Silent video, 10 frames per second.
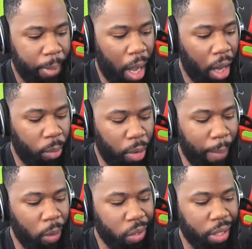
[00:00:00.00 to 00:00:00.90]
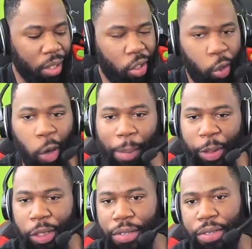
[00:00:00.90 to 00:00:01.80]
All them rainbows looking
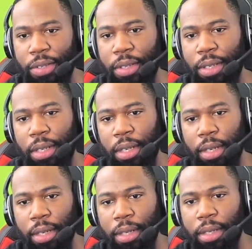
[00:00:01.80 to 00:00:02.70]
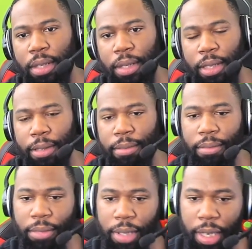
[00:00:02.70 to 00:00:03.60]
scrumptious.
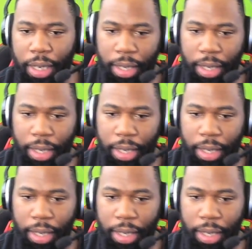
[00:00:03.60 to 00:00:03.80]
Mm-mm, good.